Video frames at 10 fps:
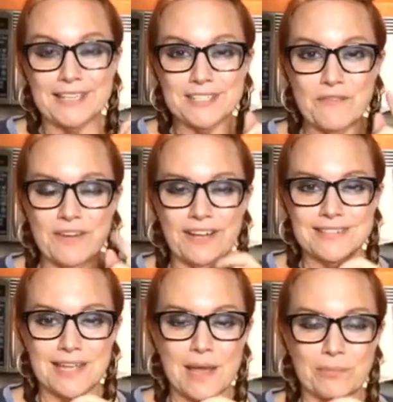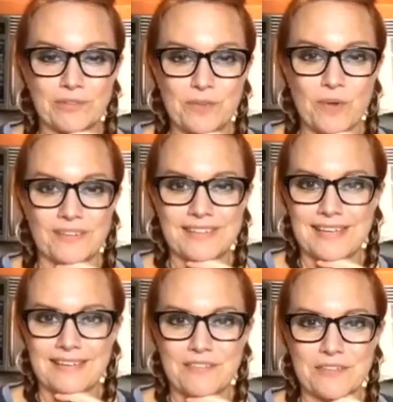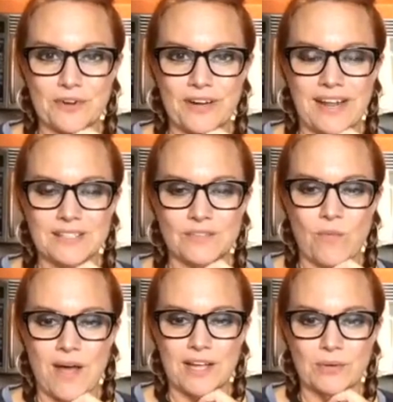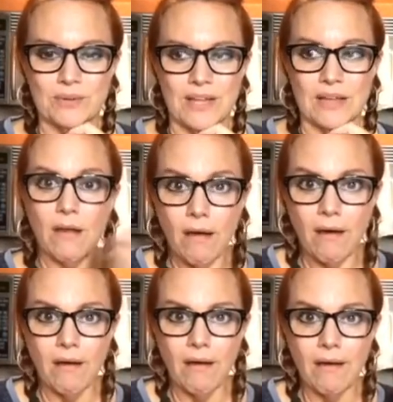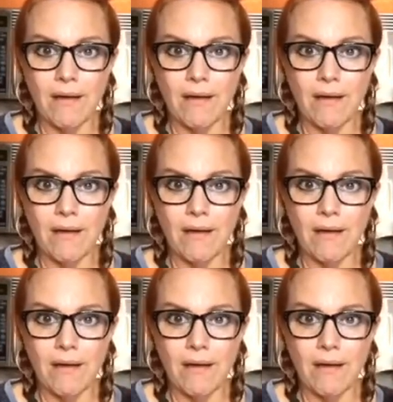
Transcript: and it's so funny because a couple of you all at the end of the 30 days of why you are like, oh.